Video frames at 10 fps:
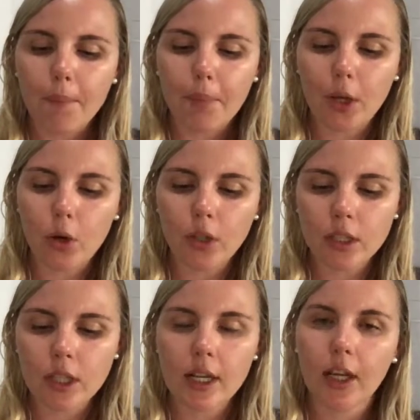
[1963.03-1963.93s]
Beyond
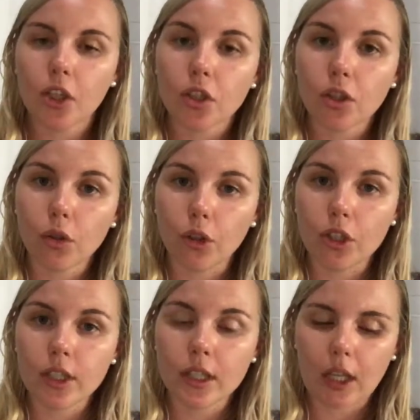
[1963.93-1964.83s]
the Nature
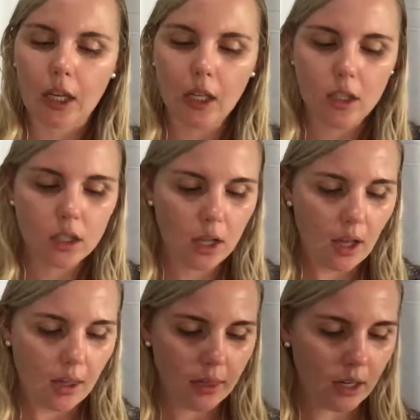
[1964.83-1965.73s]
Solutions kit,
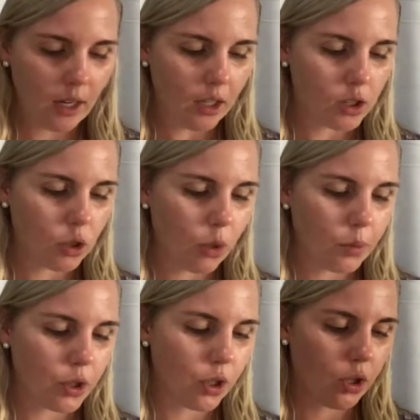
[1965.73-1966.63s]
the next
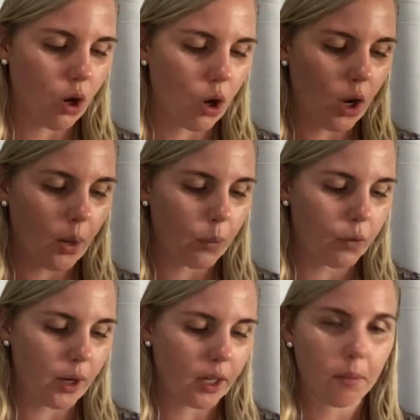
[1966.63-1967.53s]
option I would
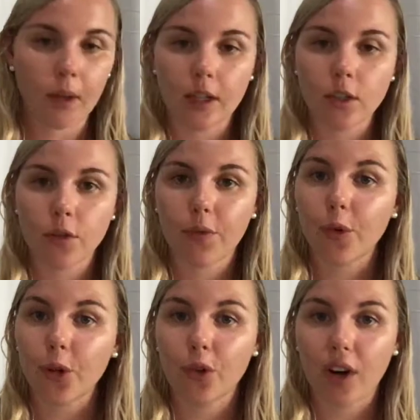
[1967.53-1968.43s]
recommend
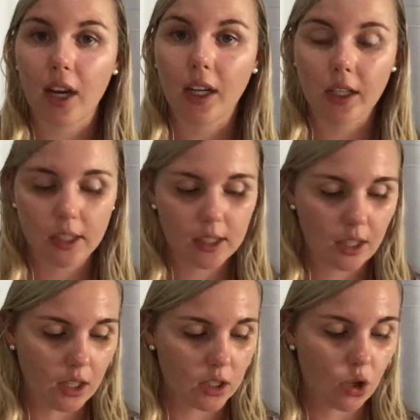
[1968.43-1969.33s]
for your radiance
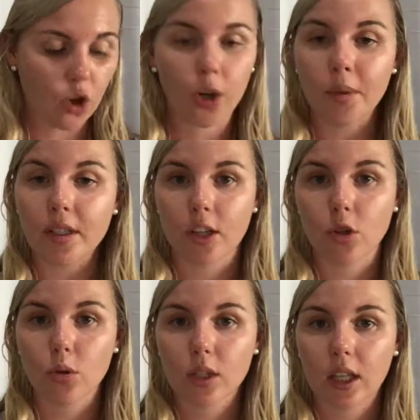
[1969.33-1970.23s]
is the Home
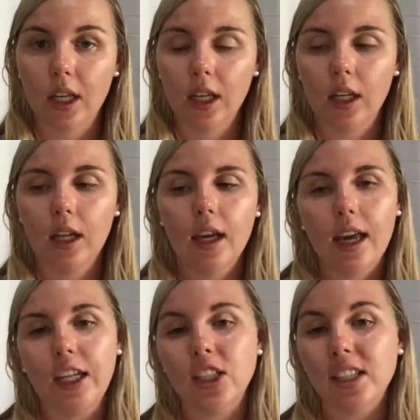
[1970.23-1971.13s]
Essentials kit,
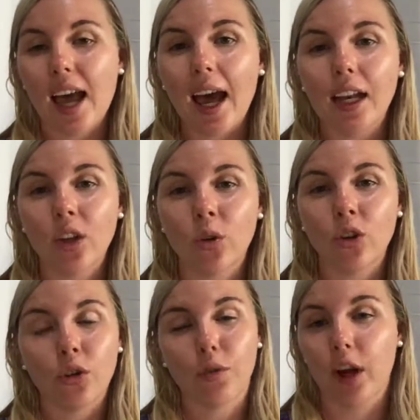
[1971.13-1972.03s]
and just adding on
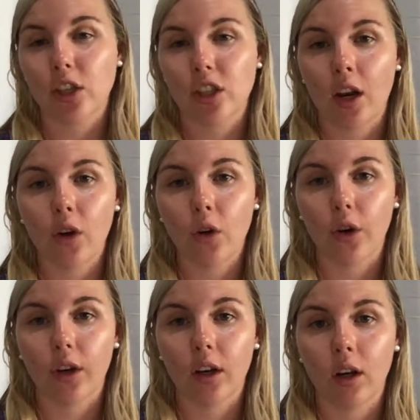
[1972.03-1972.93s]
your fractionated
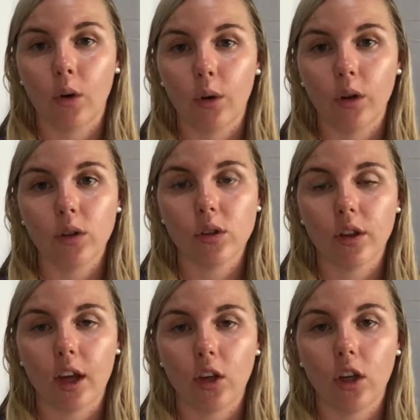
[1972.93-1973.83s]
coconut oil so
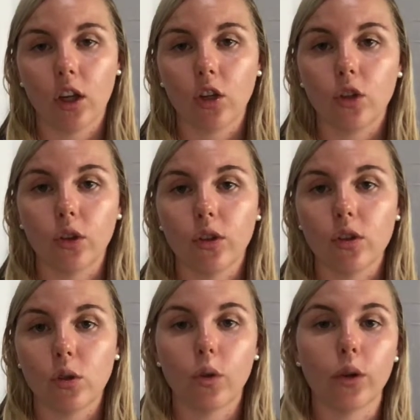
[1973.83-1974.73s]
that you can
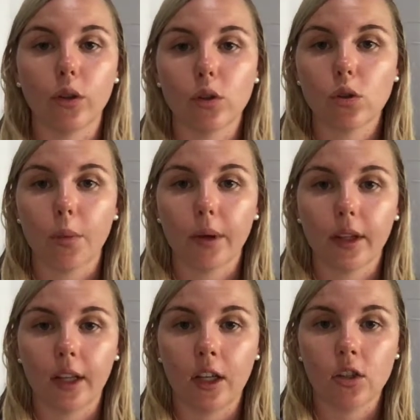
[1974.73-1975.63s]
use your oils
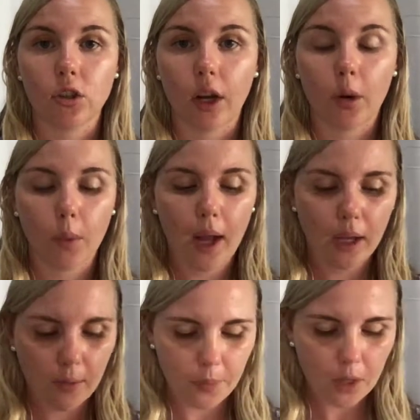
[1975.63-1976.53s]
topically straight
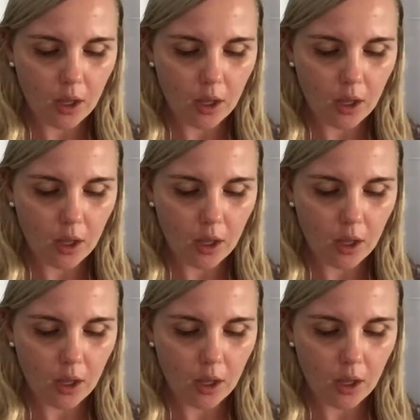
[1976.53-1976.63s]
away.